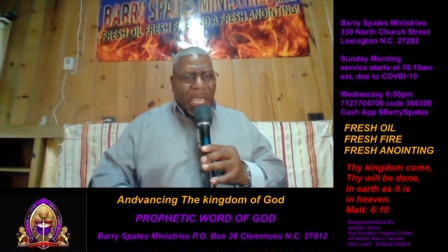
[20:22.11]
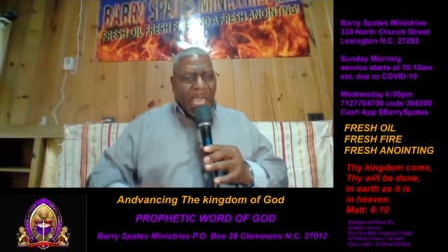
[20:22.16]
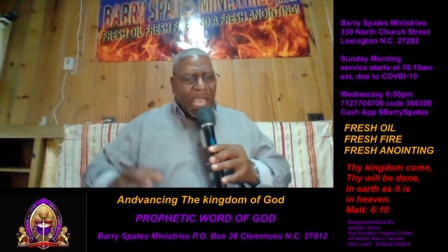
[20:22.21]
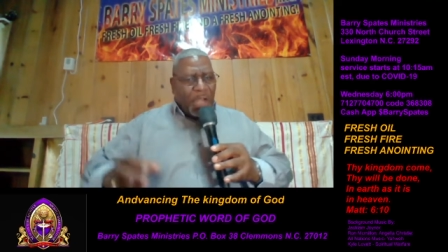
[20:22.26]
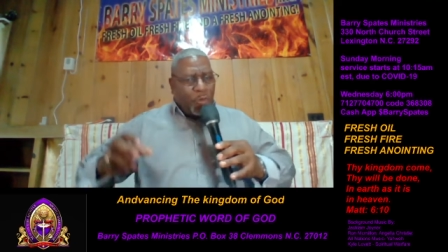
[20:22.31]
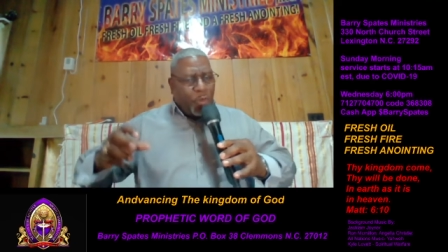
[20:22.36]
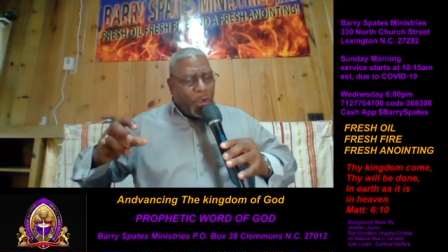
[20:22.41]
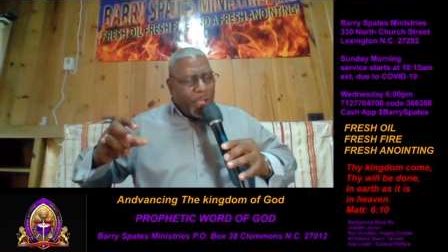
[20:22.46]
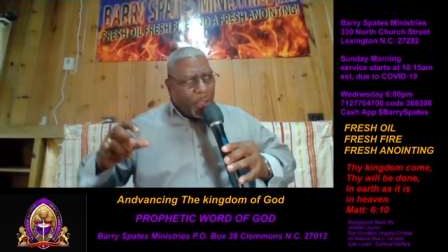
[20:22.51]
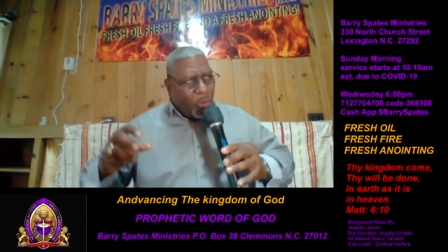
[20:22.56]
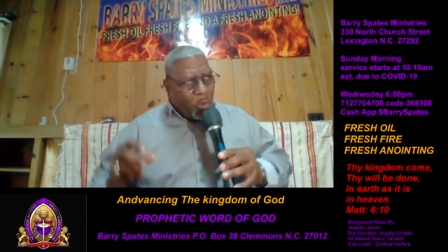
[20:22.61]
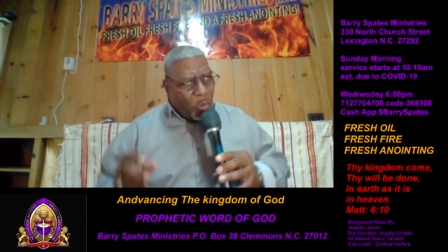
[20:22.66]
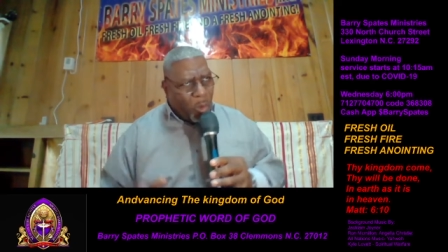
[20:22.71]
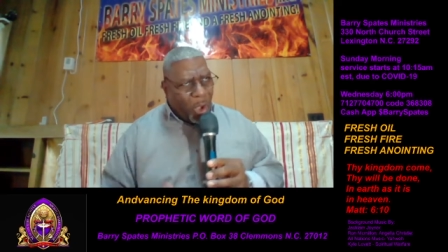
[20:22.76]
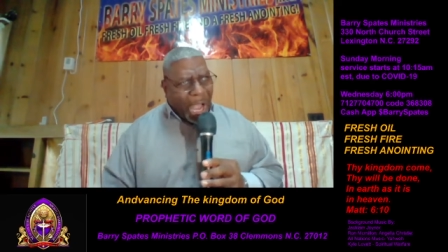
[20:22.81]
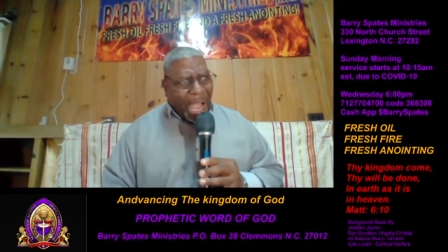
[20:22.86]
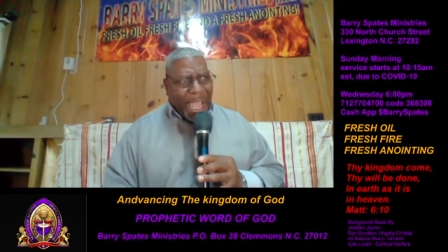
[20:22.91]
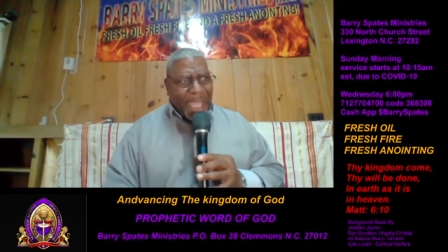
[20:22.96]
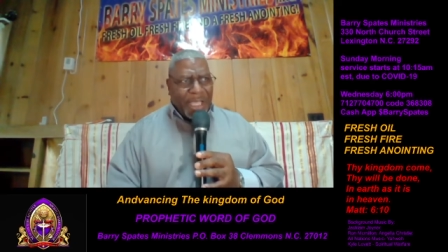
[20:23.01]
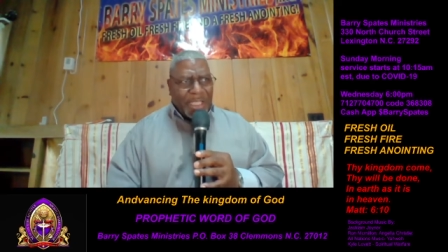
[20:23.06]
it
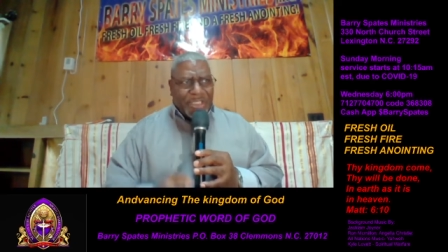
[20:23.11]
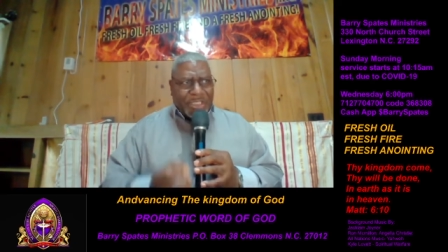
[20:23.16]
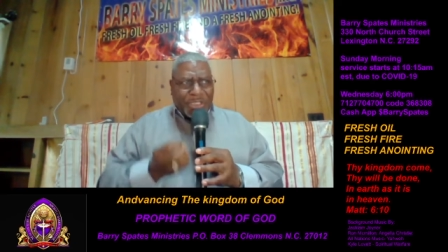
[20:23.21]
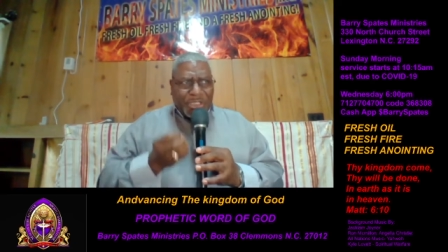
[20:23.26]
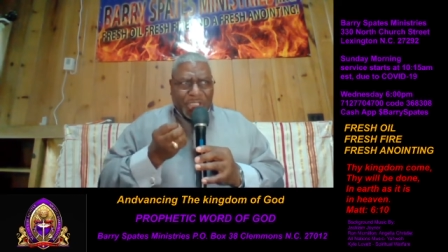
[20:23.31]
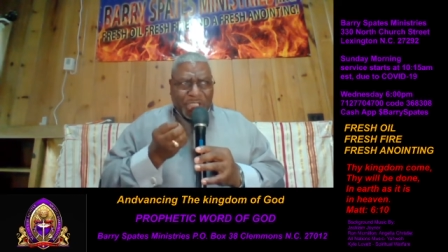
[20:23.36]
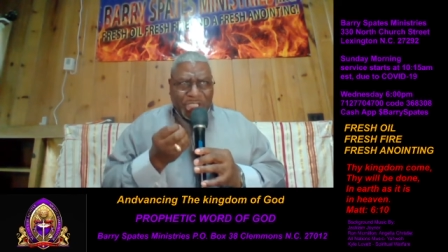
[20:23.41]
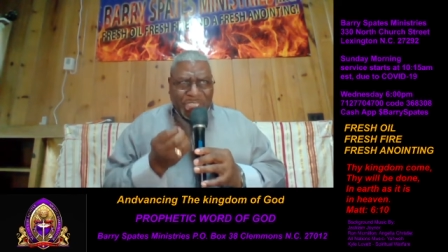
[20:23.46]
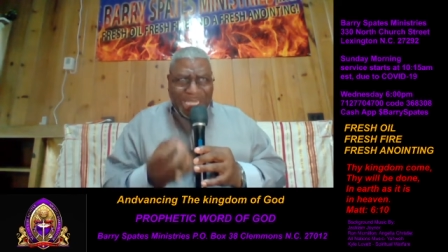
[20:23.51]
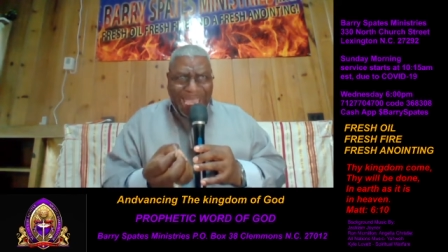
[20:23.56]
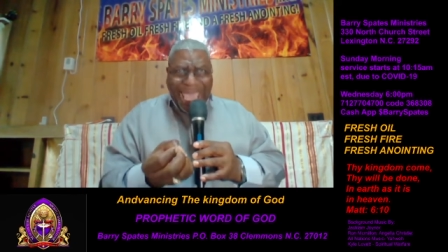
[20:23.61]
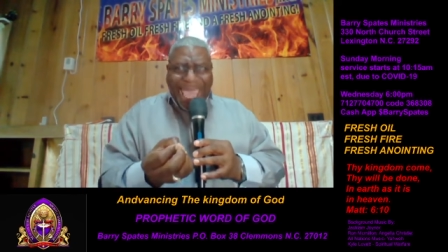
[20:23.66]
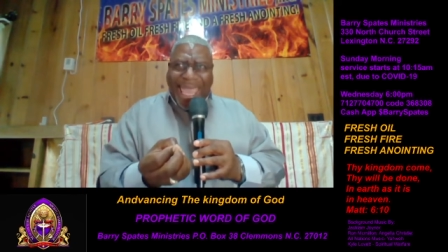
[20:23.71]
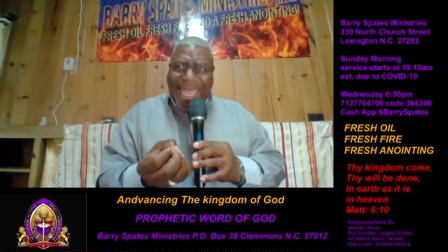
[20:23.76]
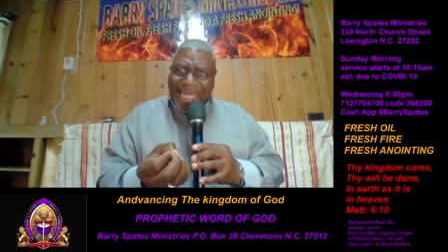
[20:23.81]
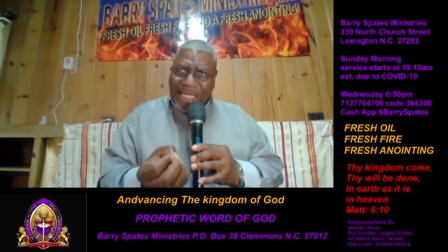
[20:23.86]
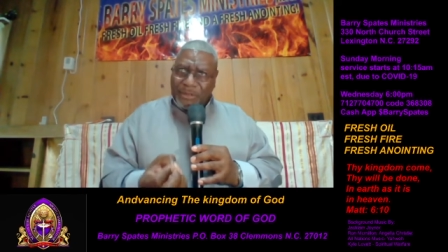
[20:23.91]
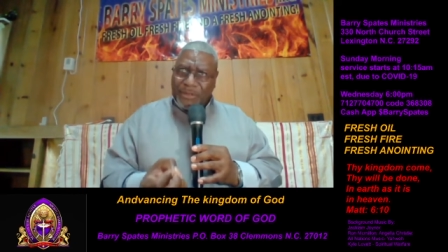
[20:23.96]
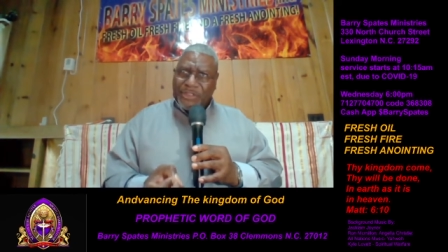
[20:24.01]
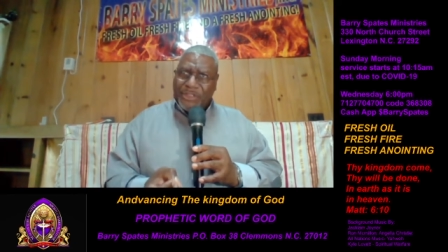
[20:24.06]
requires
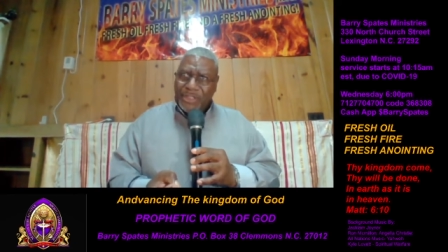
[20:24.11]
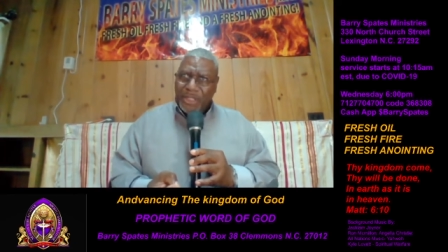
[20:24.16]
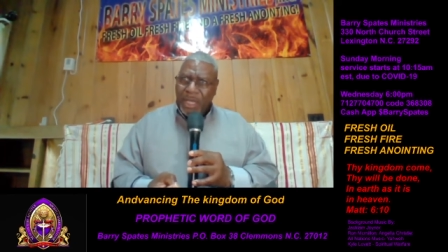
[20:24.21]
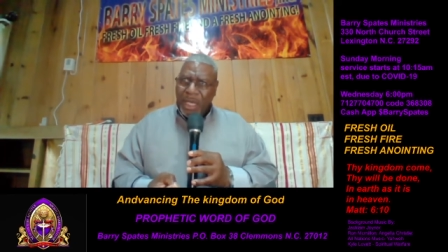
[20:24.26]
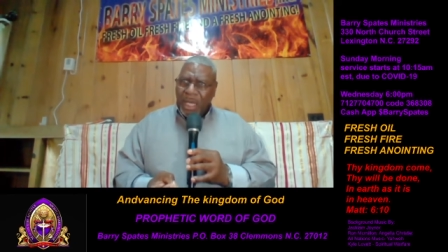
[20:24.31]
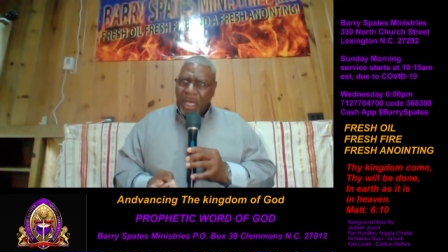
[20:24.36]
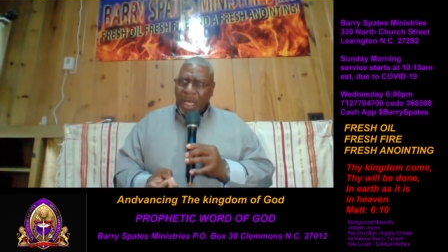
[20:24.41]
change.